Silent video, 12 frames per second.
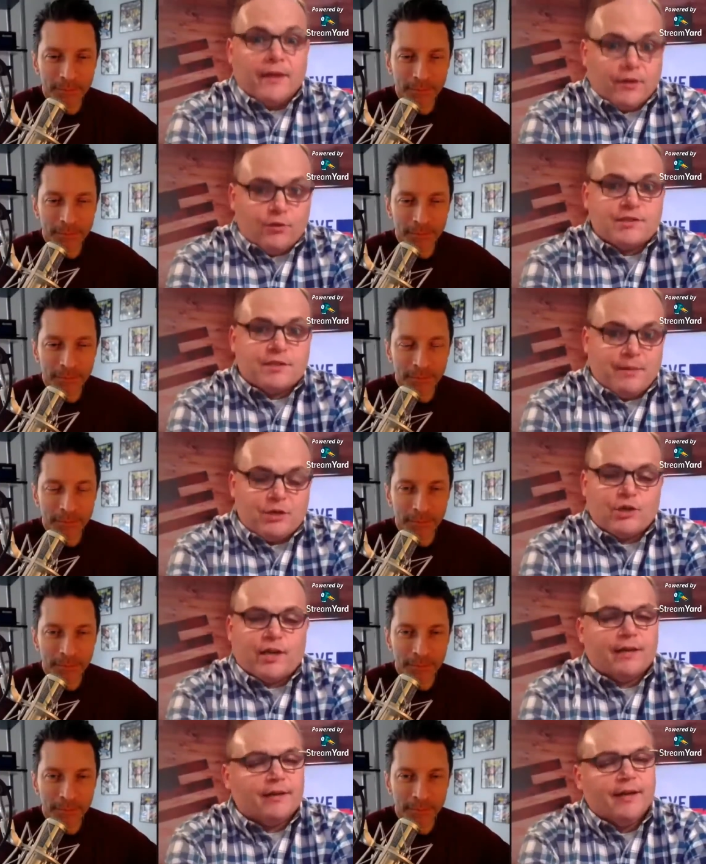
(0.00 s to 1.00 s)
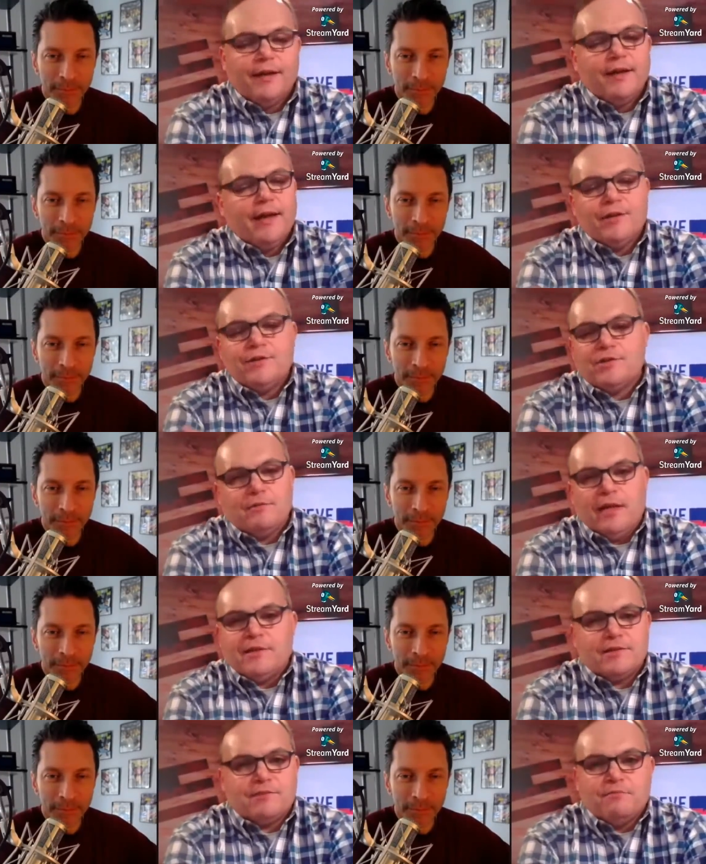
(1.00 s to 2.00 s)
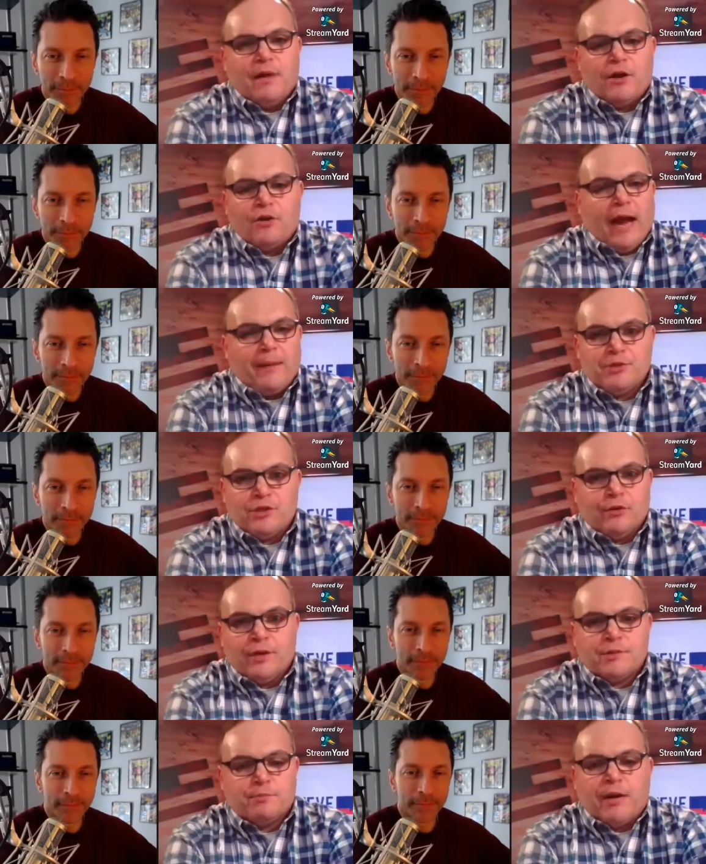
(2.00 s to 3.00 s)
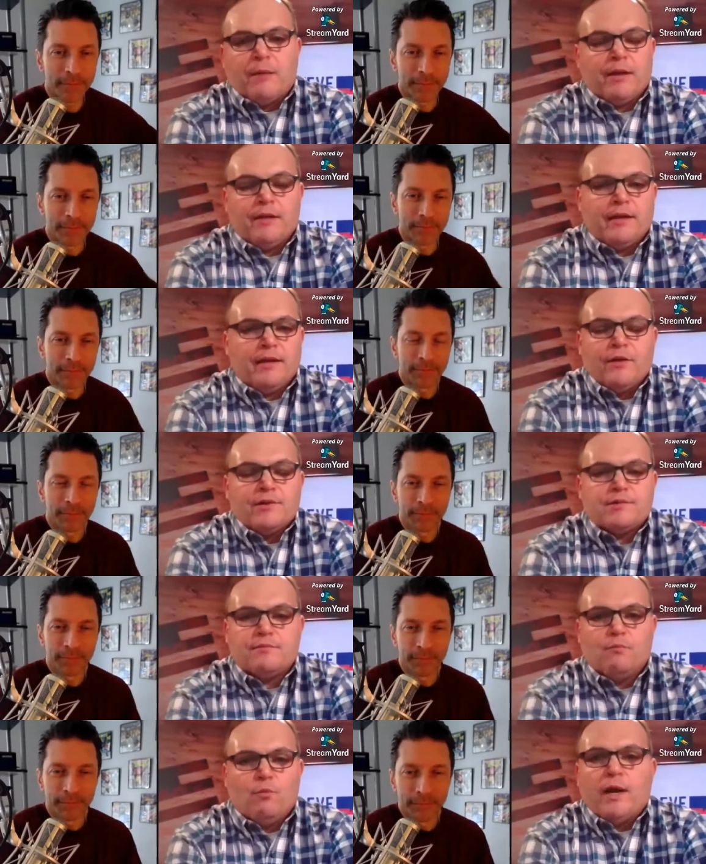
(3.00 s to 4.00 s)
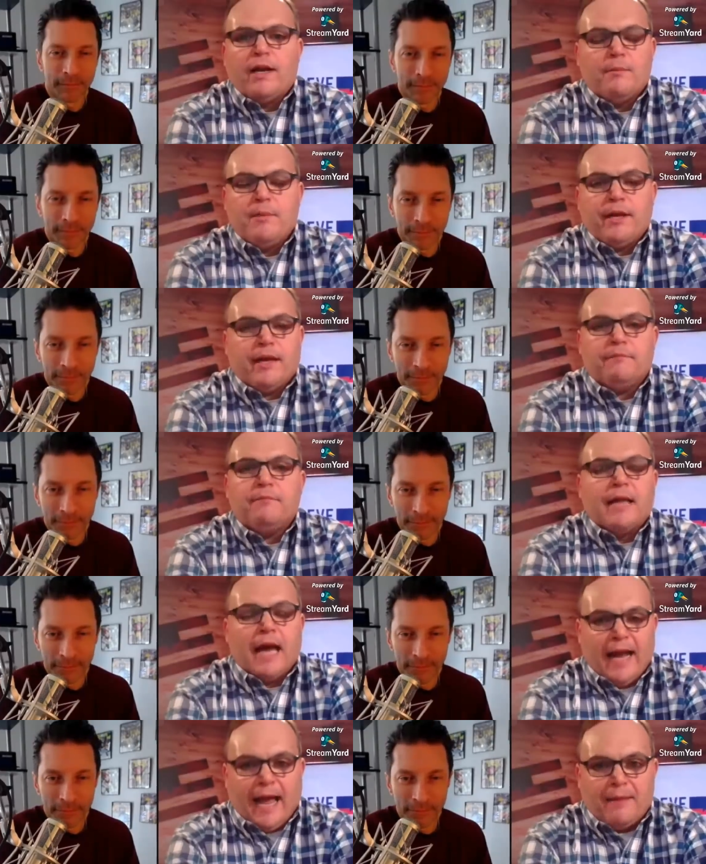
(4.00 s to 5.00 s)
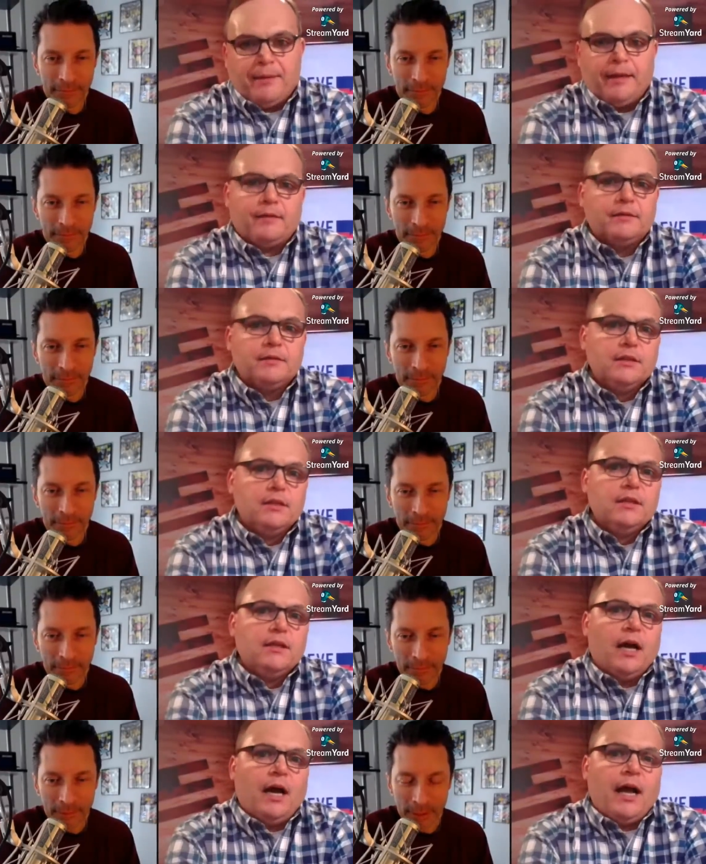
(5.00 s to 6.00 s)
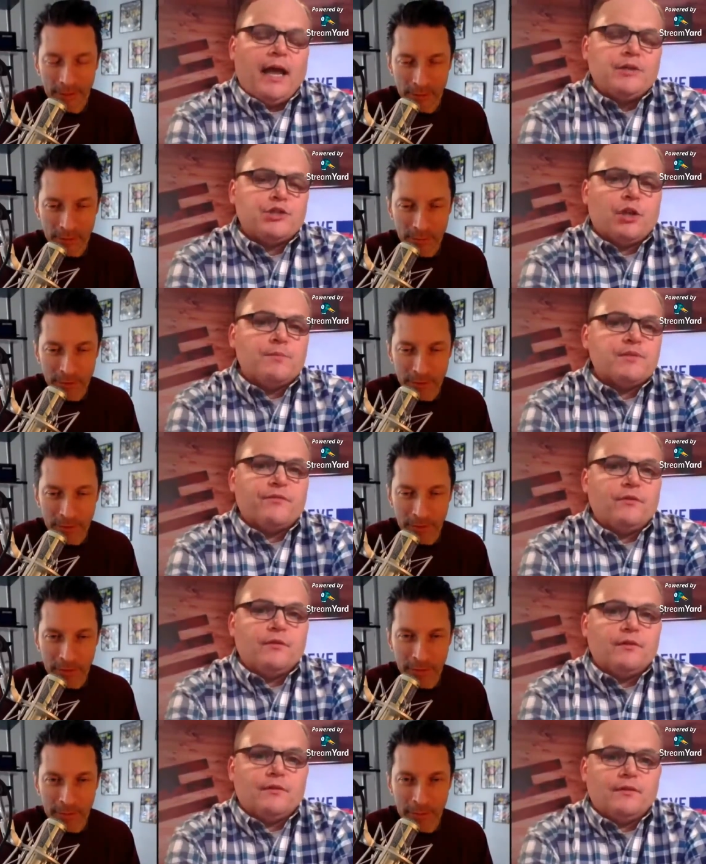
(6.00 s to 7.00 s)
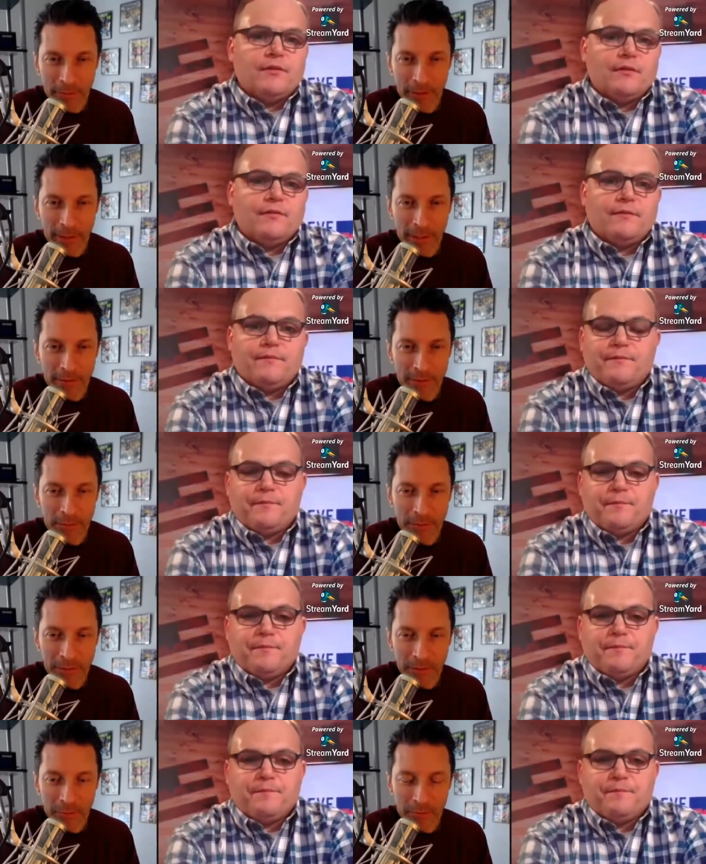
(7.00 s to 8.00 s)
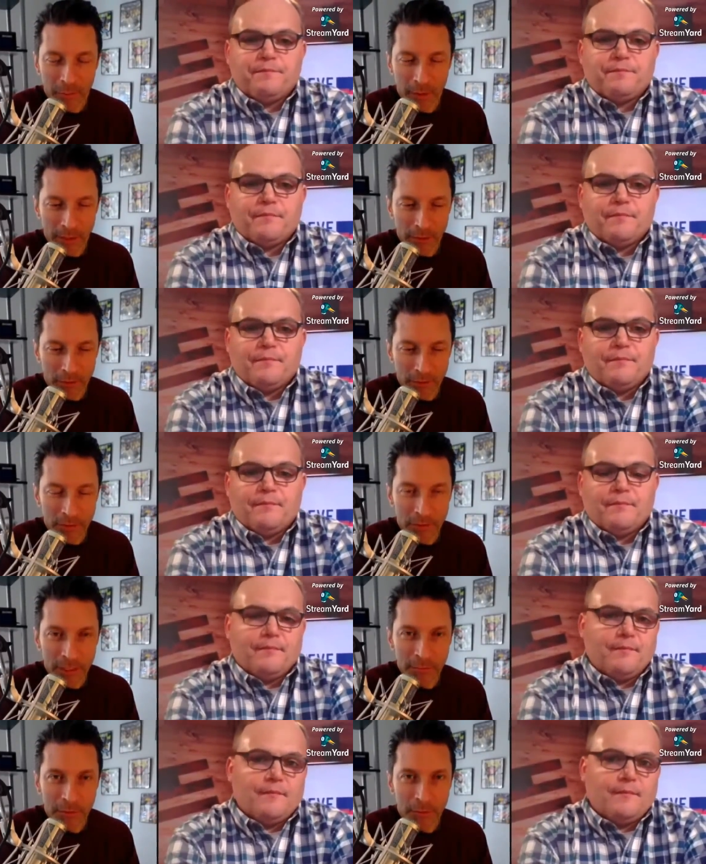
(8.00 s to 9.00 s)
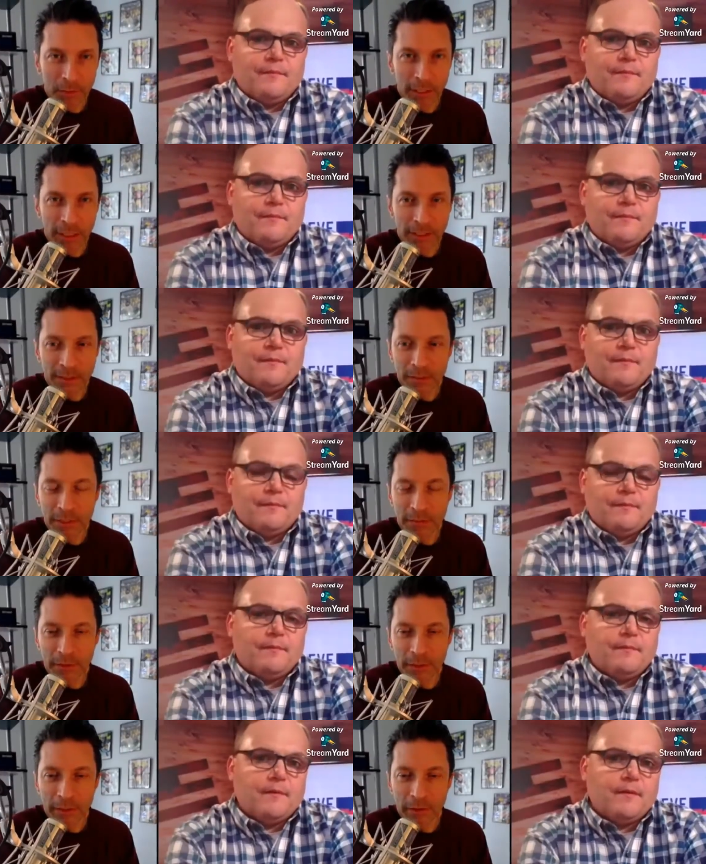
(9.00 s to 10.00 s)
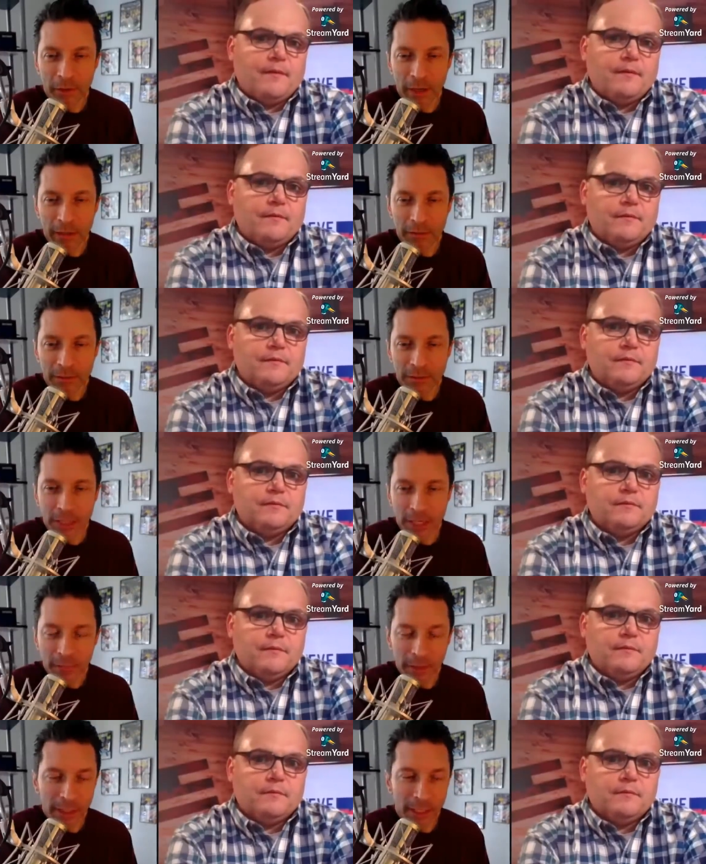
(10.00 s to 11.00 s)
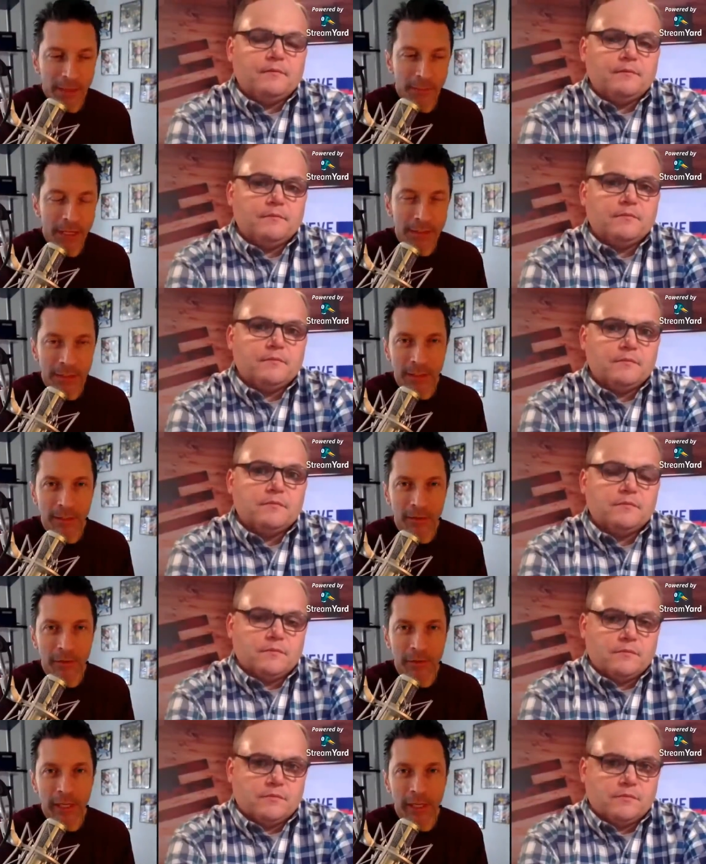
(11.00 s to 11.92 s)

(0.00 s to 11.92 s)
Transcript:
Speaker 1: and then lose to Michigan. It's it's a crapshoot. It's probably, you know, it's one and, and not happening.
Speaker 2: Yeah, too much to think about right now, especially with the way those two teams are playing, and specifically Ohio State. But getting back to the Notre